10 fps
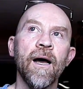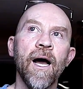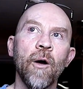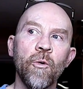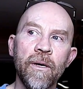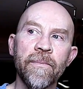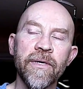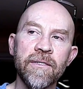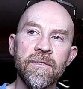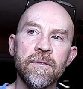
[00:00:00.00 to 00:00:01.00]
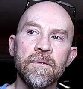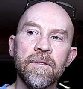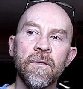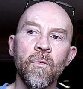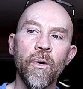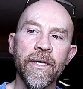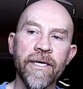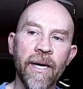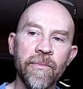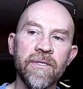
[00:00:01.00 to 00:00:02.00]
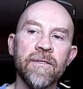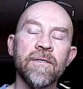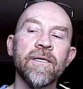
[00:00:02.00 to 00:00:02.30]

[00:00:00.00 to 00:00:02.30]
I will miss when he comes